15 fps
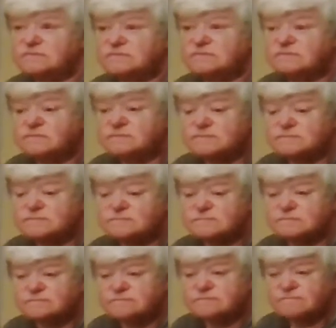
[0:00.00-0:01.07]

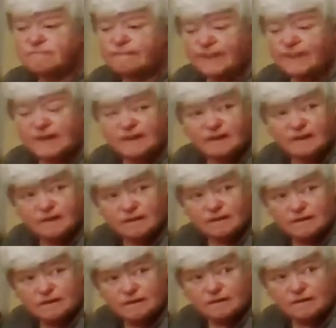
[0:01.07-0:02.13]

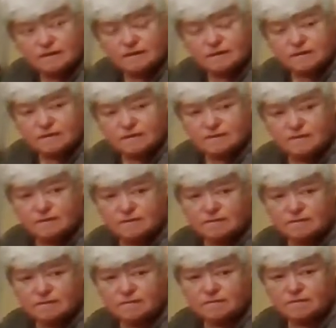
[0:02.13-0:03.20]

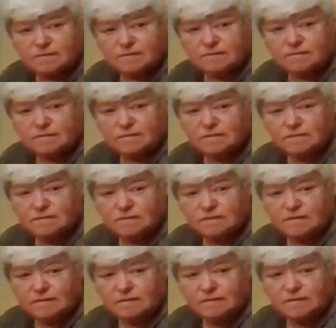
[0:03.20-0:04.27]

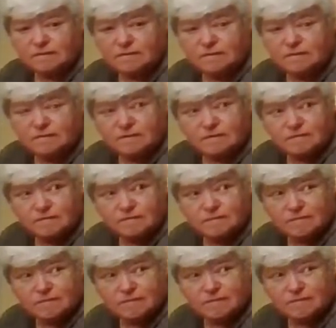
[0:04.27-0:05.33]

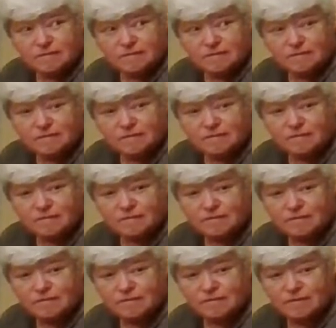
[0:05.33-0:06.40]

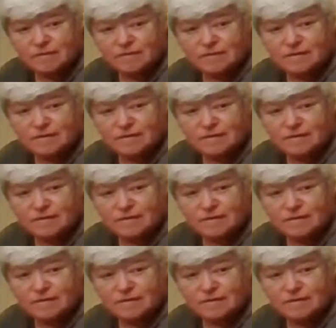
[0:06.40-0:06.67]
The person shown says nothing.